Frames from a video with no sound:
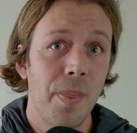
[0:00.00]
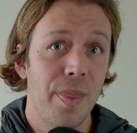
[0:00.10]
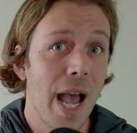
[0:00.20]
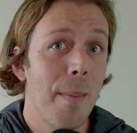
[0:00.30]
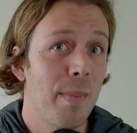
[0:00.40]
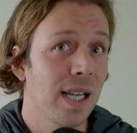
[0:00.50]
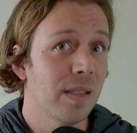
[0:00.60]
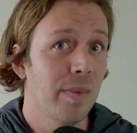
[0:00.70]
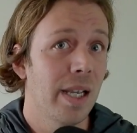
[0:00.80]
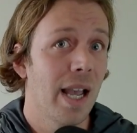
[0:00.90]
that makes
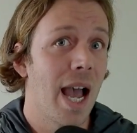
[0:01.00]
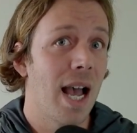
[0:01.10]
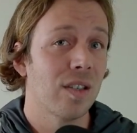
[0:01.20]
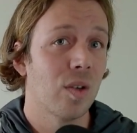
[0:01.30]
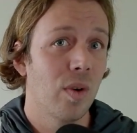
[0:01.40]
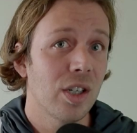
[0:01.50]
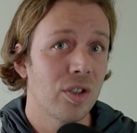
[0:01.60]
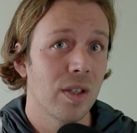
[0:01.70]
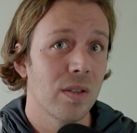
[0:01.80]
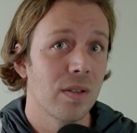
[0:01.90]
me ask
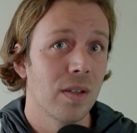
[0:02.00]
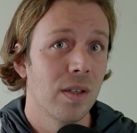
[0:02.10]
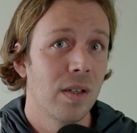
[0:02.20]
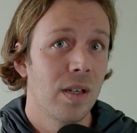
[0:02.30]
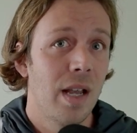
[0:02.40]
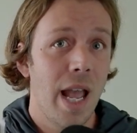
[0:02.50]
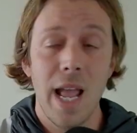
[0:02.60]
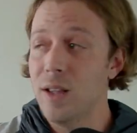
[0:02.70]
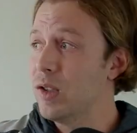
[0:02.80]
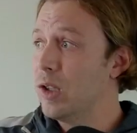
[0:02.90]
questions.
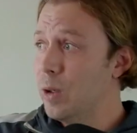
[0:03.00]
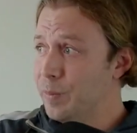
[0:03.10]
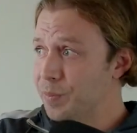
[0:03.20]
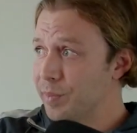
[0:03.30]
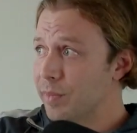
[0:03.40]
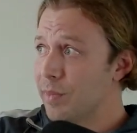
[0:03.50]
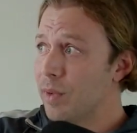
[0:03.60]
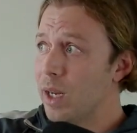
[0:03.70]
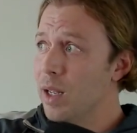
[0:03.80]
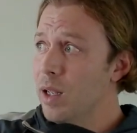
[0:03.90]
And so,
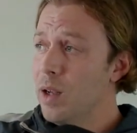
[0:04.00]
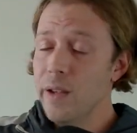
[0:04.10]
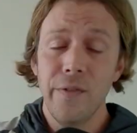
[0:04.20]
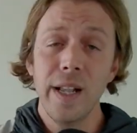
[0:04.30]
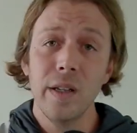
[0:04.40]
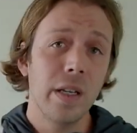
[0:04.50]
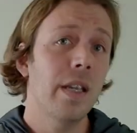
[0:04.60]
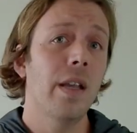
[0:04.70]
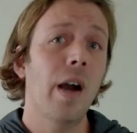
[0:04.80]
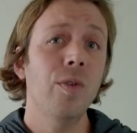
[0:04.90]
in fact,
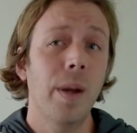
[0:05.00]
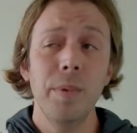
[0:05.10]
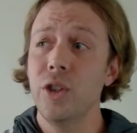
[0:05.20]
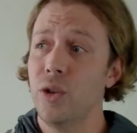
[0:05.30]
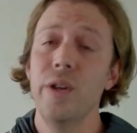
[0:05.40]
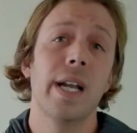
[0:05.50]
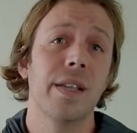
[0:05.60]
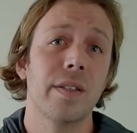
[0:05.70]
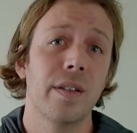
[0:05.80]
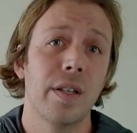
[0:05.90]
I'm going to show you
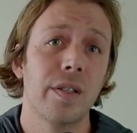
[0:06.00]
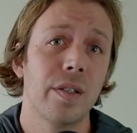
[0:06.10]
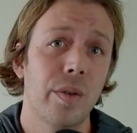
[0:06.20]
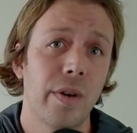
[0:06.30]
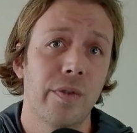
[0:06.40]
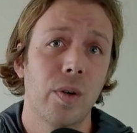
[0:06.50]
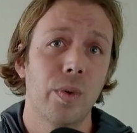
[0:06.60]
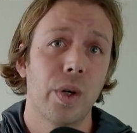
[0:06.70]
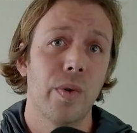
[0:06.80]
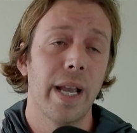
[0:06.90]
guys this UFO
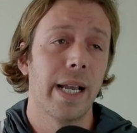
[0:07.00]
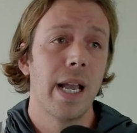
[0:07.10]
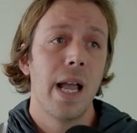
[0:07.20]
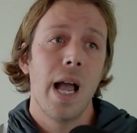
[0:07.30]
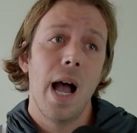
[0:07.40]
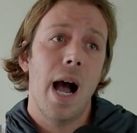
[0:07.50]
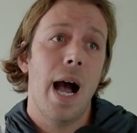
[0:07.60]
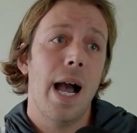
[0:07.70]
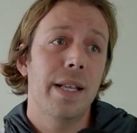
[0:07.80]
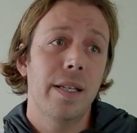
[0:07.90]
real quick.
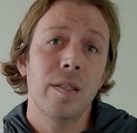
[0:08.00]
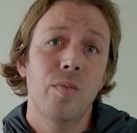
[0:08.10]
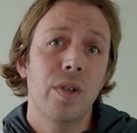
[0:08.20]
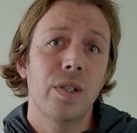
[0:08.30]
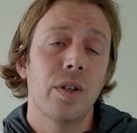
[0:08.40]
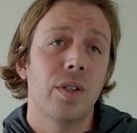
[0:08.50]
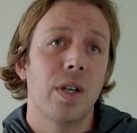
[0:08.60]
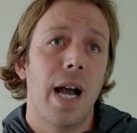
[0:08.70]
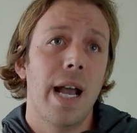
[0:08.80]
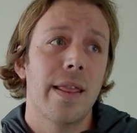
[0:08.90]
I did some research.
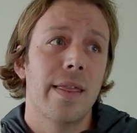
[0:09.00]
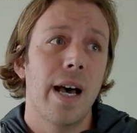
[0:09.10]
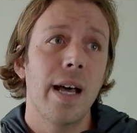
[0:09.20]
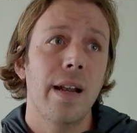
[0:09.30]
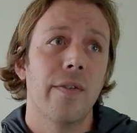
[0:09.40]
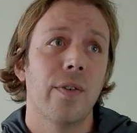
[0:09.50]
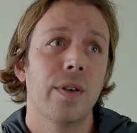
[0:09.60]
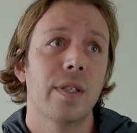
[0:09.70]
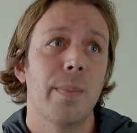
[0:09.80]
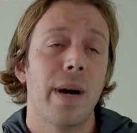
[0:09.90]
I thought at
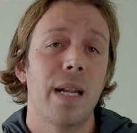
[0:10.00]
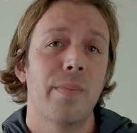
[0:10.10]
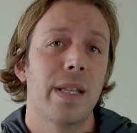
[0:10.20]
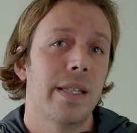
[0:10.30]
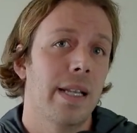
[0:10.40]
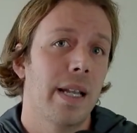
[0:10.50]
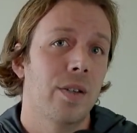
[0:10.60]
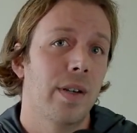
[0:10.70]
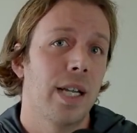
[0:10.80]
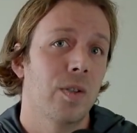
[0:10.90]
first it might have been the
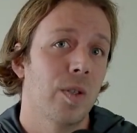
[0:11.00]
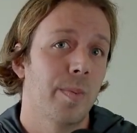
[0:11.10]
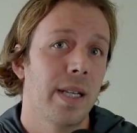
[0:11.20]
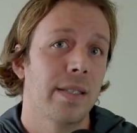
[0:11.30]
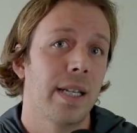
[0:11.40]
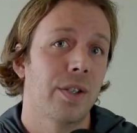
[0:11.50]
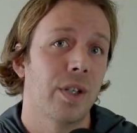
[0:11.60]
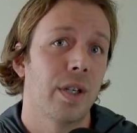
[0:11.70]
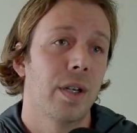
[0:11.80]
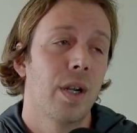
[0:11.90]
International Space
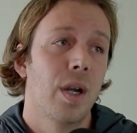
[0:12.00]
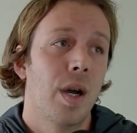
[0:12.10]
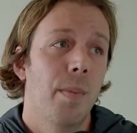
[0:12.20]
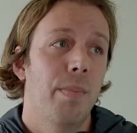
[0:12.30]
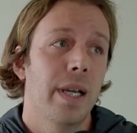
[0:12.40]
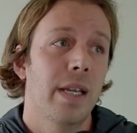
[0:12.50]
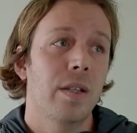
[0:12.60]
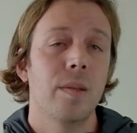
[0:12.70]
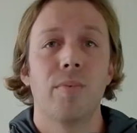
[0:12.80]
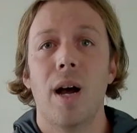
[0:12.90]
Station, but
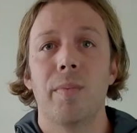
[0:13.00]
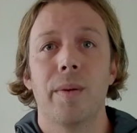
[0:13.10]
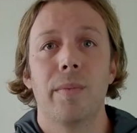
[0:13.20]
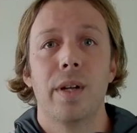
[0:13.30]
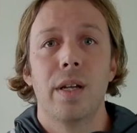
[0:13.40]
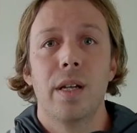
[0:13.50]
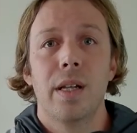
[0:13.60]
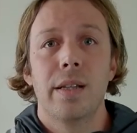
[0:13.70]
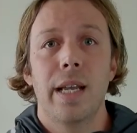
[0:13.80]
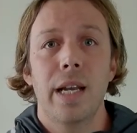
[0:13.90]
here's the problem.
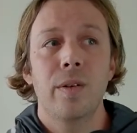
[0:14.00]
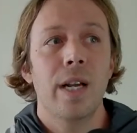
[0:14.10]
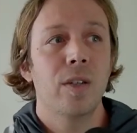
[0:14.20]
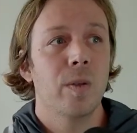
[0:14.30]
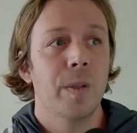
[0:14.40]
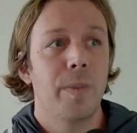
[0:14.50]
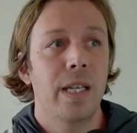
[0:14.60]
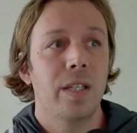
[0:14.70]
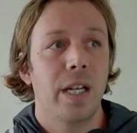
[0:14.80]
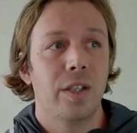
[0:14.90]
The International
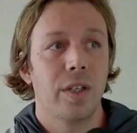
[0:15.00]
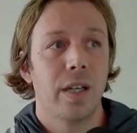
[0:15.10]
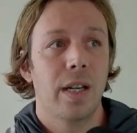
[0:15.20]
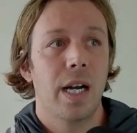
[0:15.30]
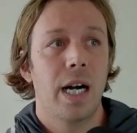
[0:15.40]
Space Station,